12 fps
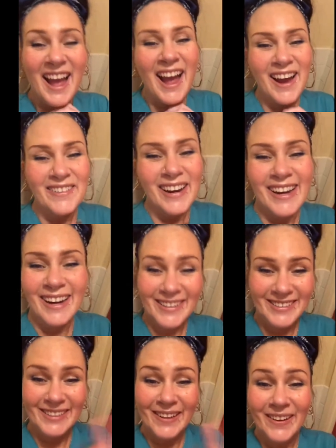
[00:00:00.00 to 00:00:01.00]
All right, I'll
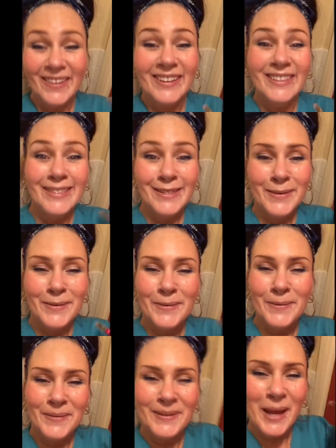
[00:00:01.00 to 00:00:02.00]
see y'all
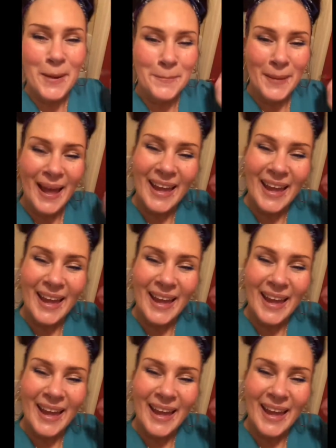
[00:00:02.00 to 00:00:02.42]
soon. Bye.